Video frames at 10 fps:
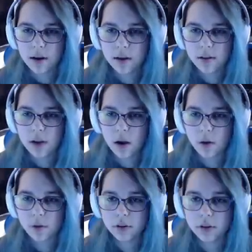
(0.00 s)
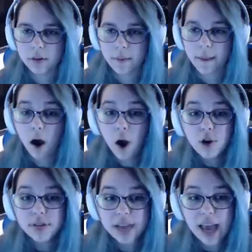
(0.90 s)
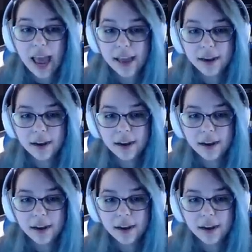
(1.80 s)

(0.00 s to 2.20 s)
I got a key card. You did?